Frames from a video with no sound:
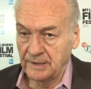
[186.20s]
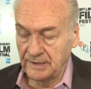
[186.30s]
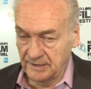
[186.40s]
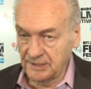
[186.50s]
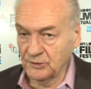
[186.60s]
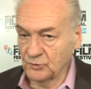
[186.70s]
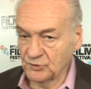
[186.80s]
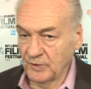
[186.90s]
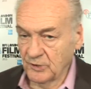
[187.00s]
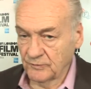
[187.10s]
Yeah, that was
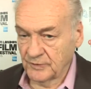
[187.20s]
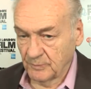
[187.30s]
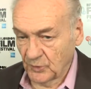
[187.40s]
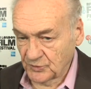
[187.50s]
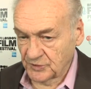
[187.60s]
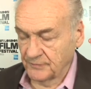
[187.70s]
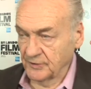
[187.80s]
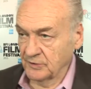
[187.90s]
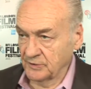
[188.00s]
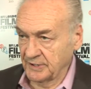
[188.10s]
one of the most
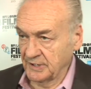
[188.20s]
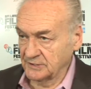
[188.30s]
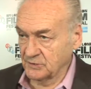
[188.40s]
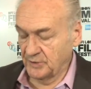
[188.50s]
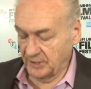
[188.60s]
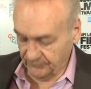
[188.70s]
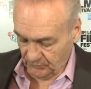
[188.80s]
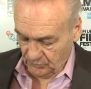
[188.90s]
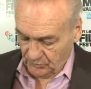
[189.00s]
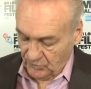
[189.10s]
difficult tasks. We have
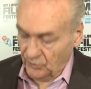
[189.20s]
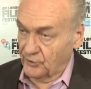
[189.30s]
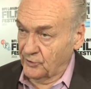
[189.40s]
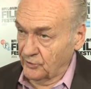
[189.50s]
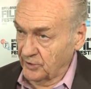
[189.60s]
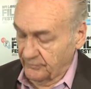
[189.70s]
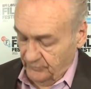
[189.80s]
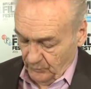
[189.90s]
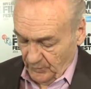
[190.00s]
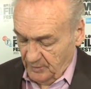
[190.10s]
to choreograph
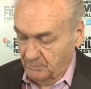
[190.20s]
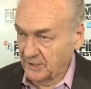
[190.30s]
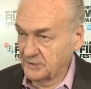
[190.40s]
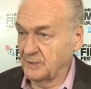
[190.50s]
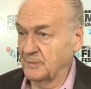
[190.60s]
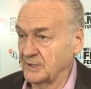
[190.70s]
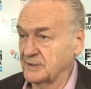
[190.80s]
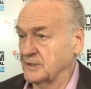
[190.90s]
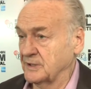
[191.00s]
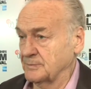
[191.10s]
with the
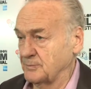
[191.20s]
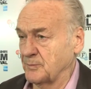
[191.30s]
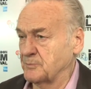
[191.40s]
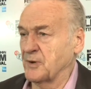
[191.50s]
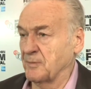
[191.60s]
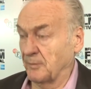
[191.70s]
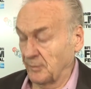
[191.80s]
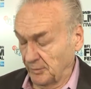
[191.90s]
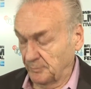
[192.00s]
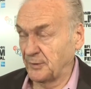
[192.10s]
mathematical
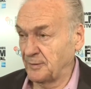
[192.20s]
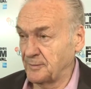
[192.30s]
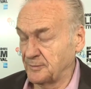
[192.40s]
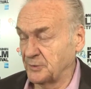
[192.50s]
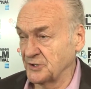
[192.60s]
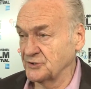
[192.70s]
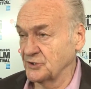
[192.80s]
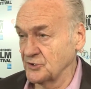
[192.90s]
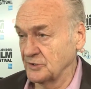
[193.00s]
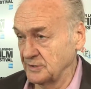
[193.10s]

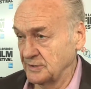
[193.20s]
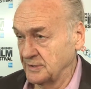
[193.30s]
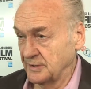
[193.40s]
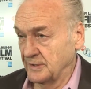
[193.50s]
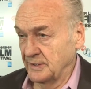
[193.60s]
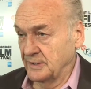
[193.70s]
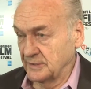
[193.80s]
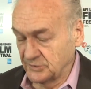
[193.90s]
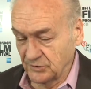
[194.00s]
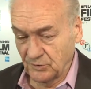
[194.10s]
precision.
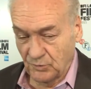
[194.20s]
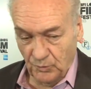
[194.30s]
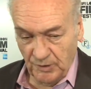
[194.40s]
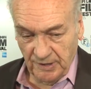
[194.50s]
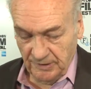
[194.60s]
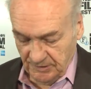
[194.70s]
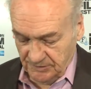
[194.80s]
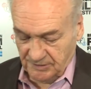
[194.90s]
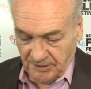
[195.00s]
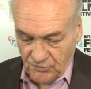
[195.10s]
So we had a
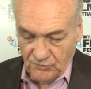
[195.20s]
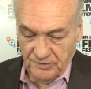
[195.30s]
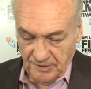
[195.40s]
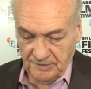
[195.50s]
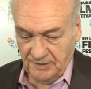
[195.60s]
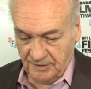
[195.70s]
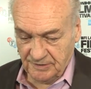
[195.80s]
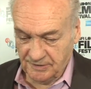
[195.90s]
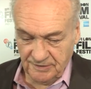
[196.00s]
schedule that at